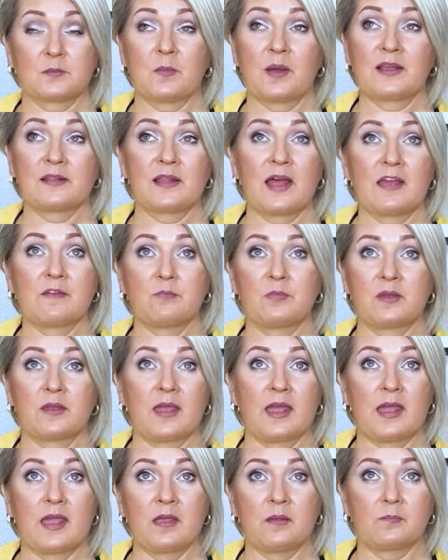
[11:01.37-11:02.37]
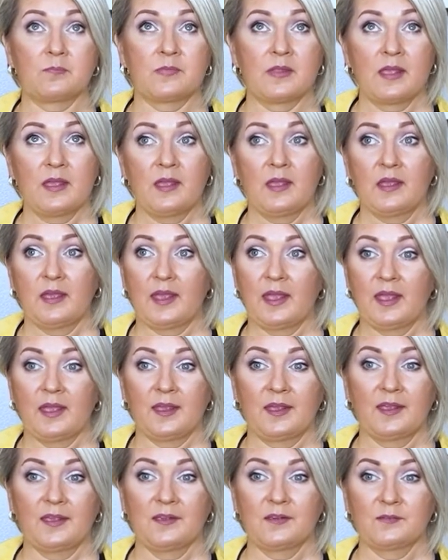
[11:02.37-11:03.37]
My life became
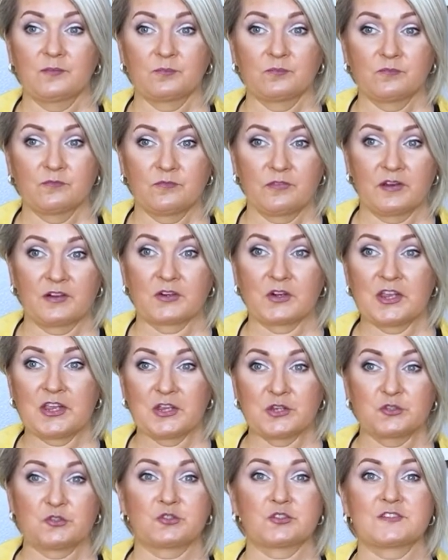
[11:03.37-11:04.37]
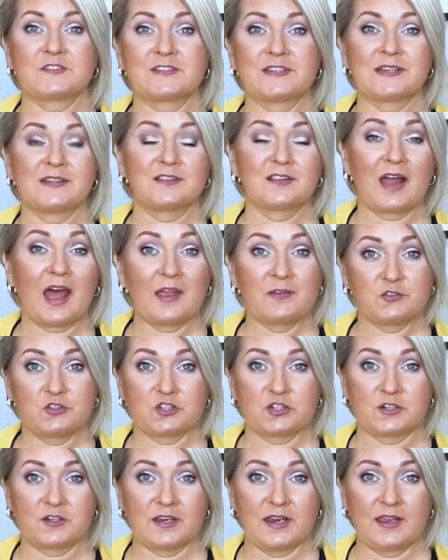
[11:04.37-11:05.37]
a very interesting life
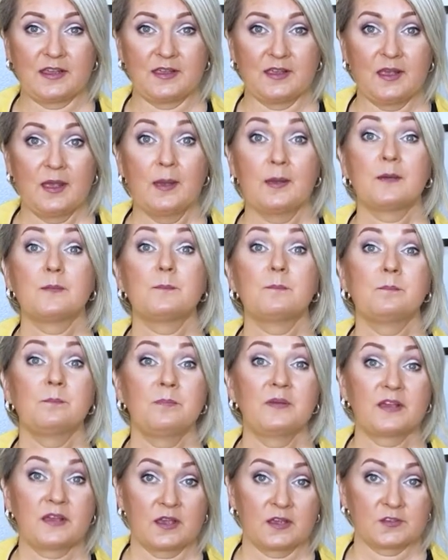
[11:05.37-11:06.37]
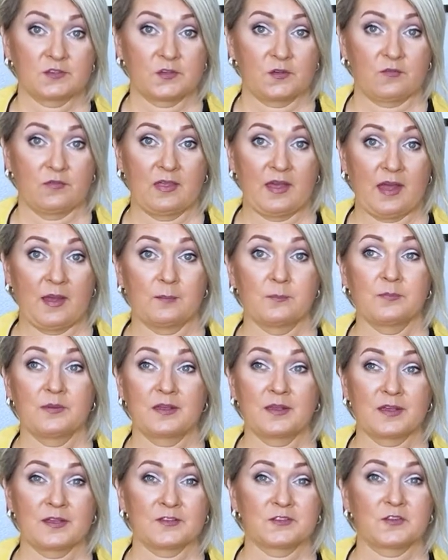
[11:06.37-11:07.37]
journey because of that,
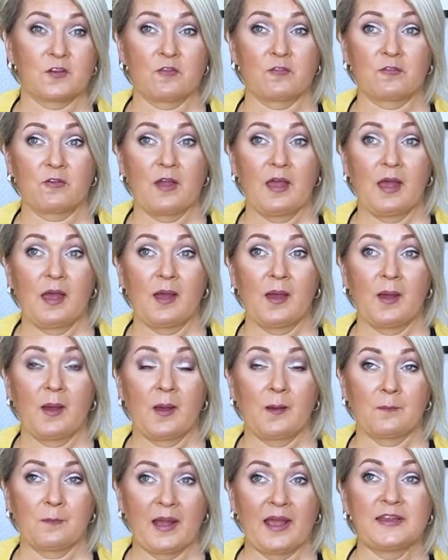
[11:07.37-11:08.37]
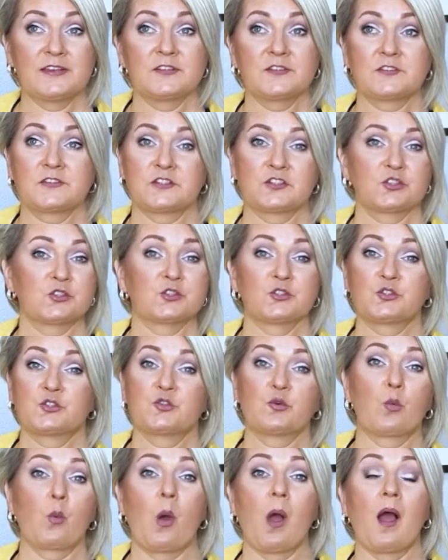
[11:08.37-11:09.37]
because of my decision
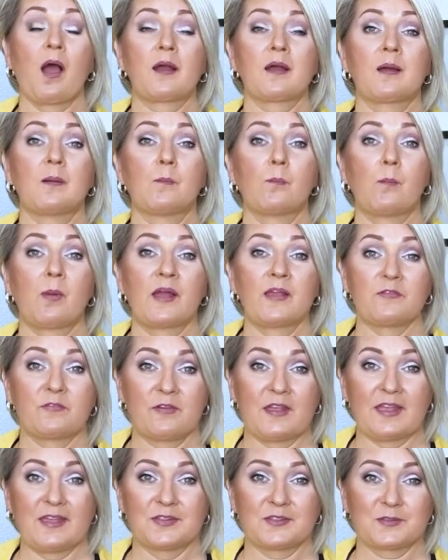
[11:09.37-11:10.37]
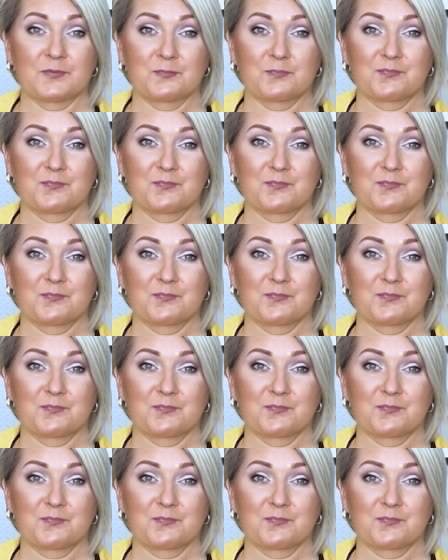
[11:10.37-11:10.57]
to walk by faith.